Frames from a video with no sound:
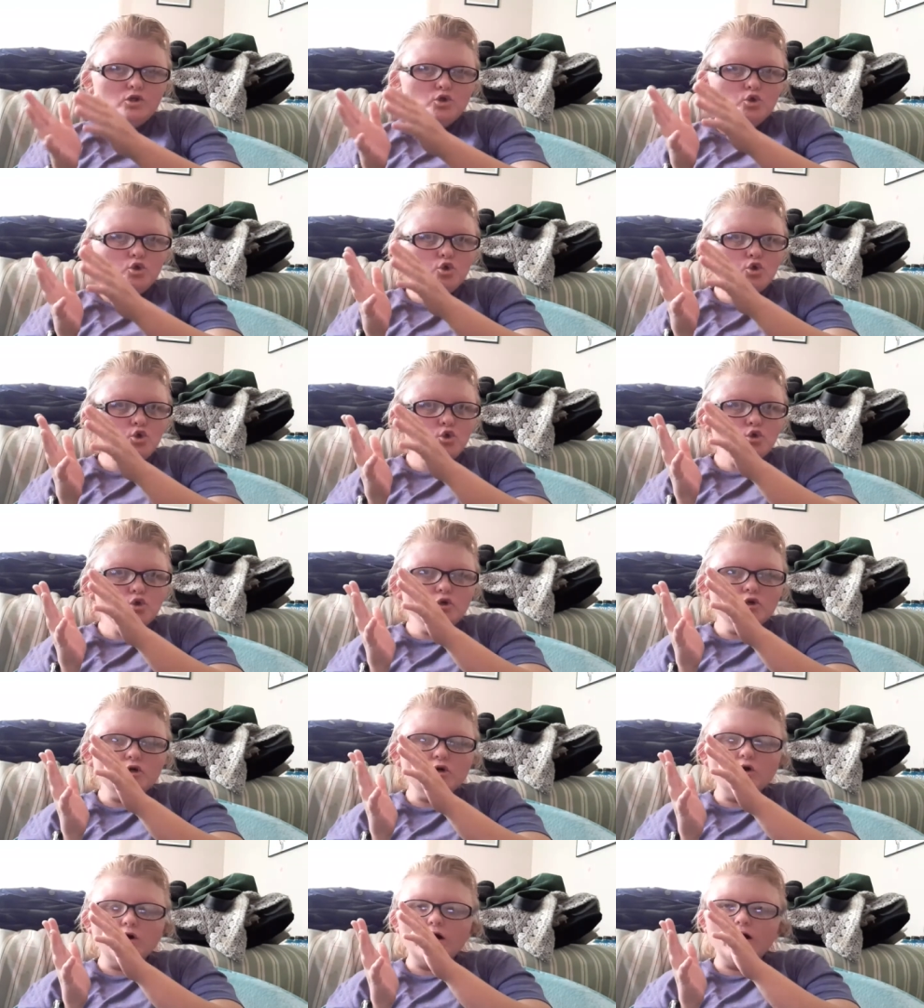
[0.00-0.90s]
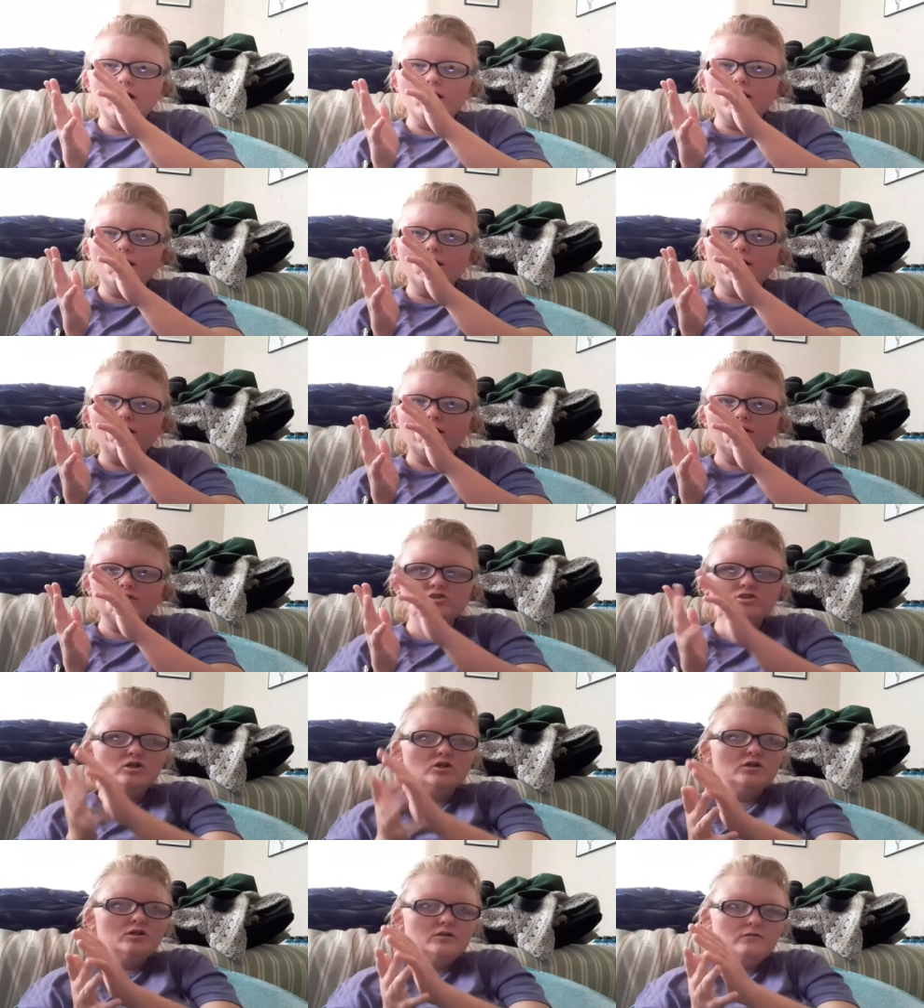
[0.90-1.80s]
You, you know, I, I
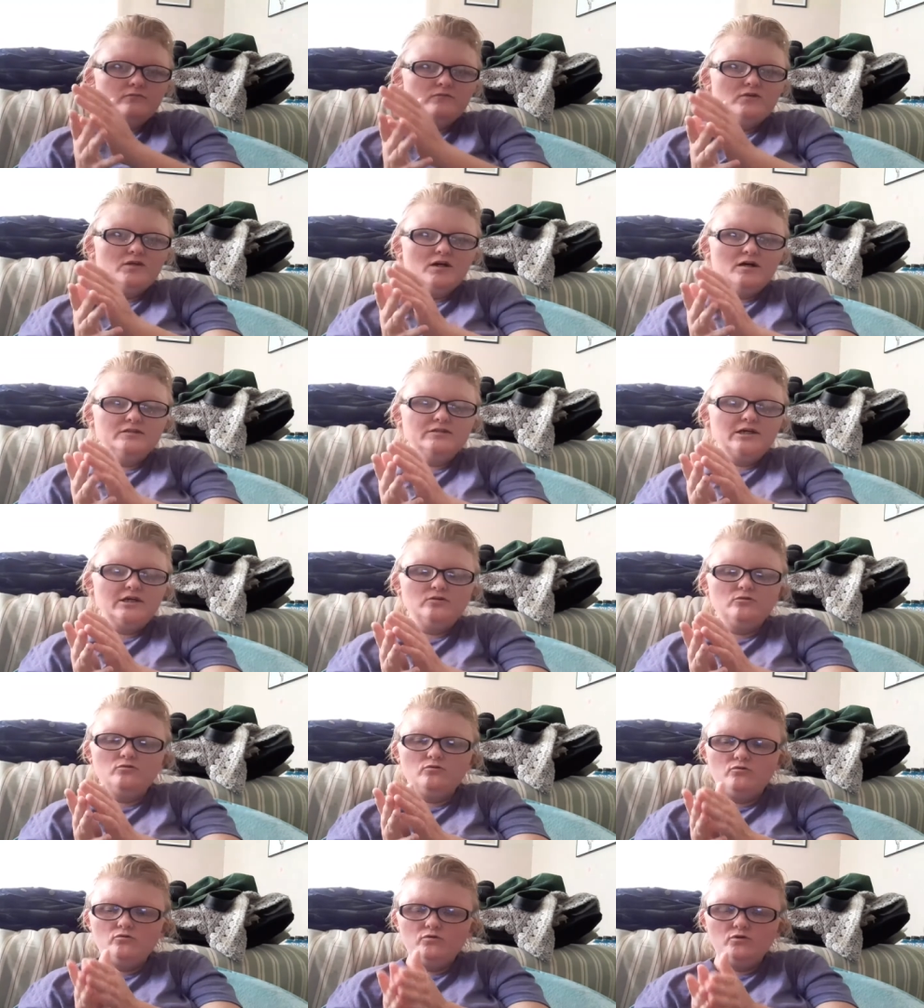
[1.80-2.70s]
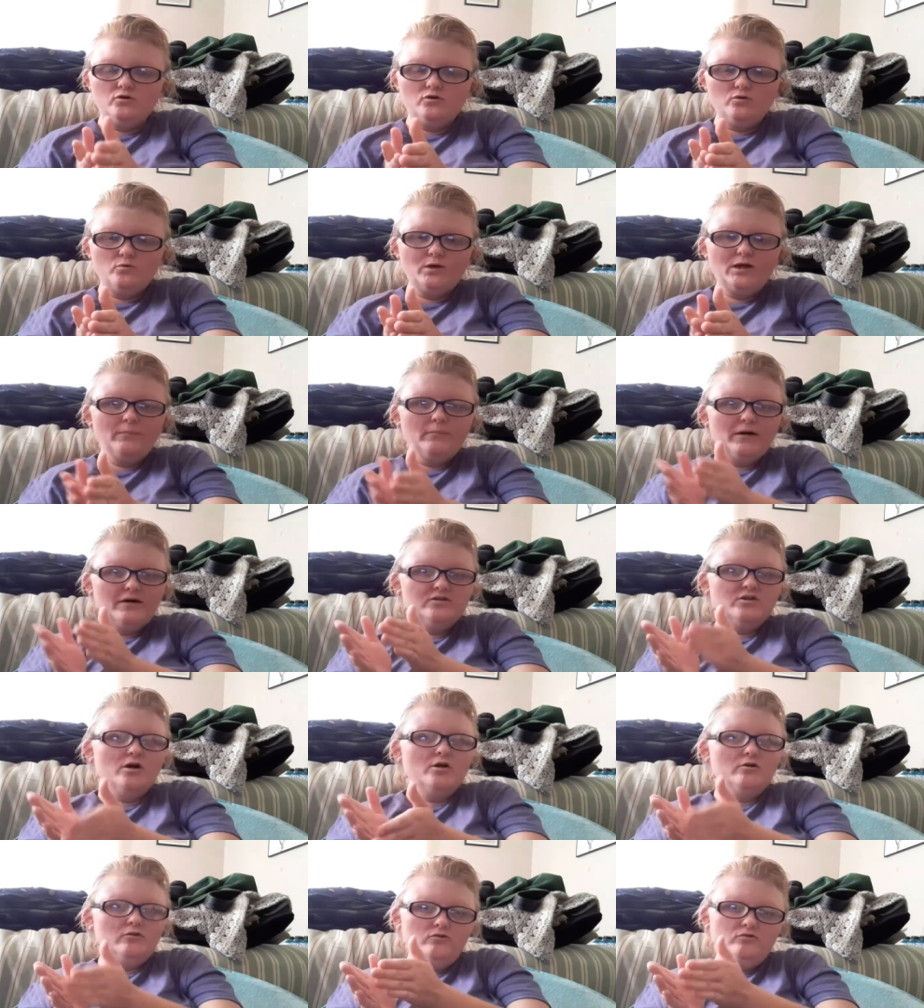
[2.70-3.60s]
shouldn't have yelled at you. You're doing it your way. My
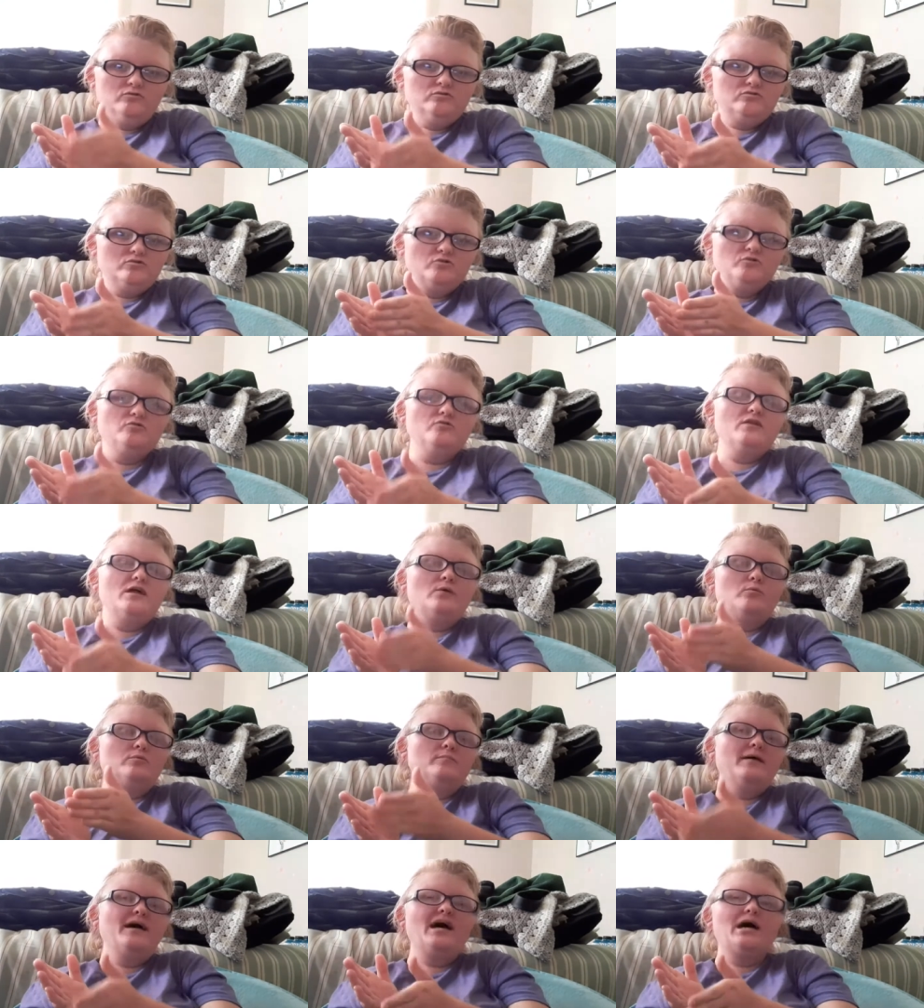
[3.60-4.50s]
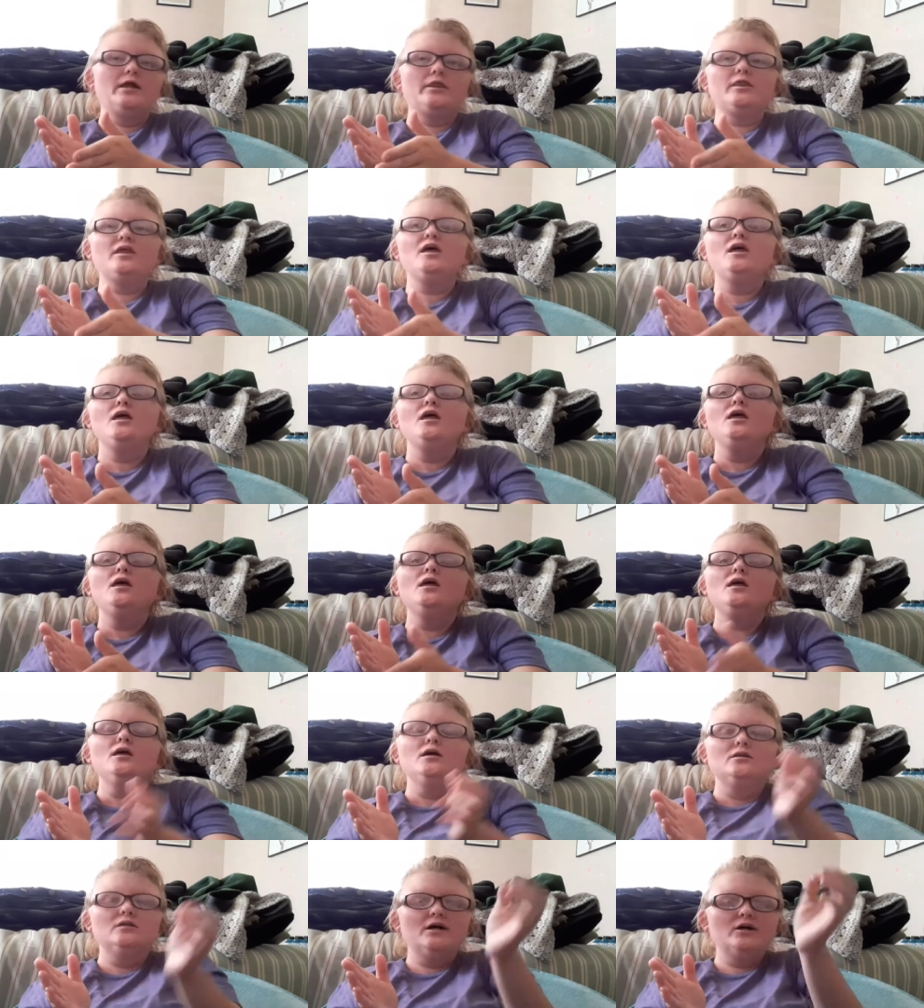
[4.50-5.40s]
daughter used to do that with math,
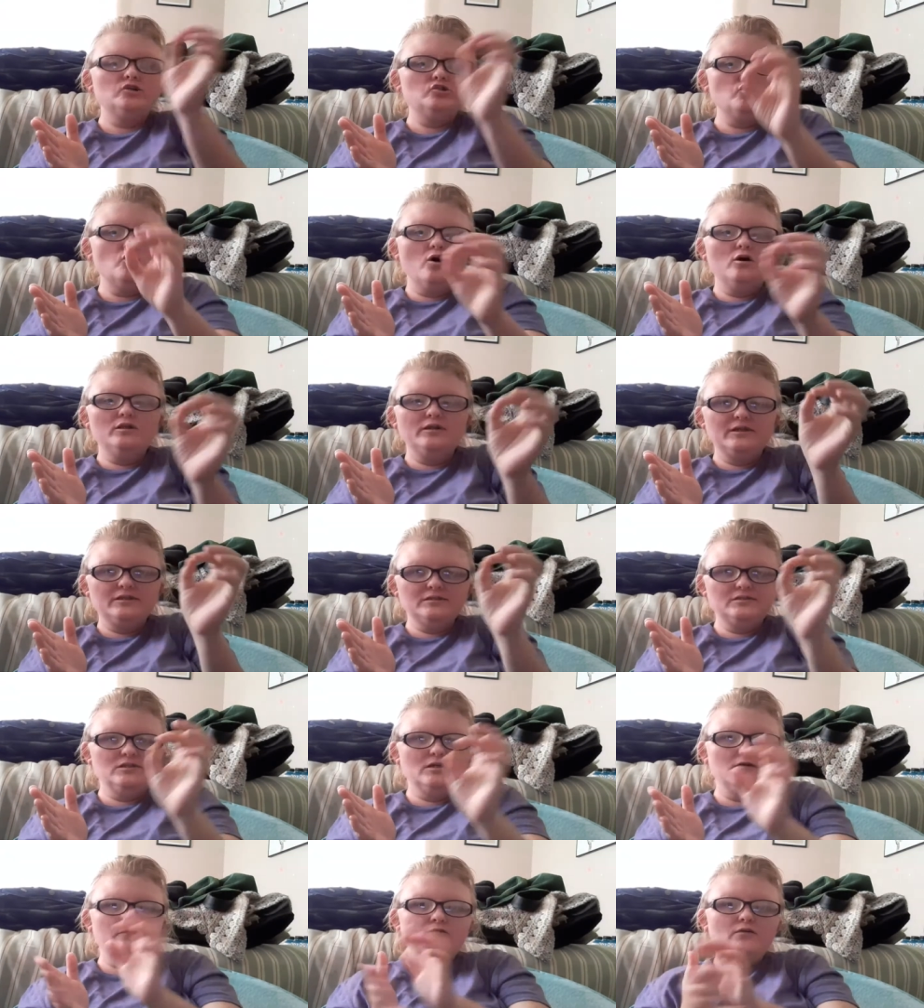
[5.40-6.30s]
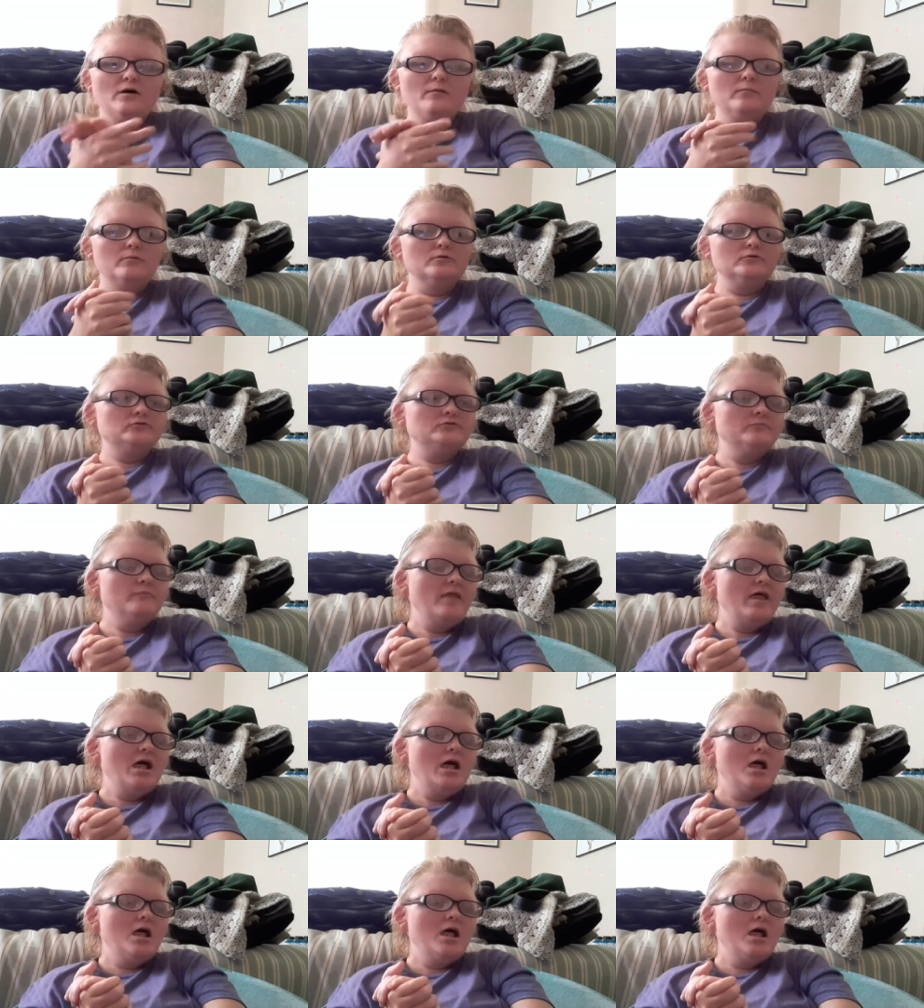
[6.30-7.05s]
like drawing instead of numbers.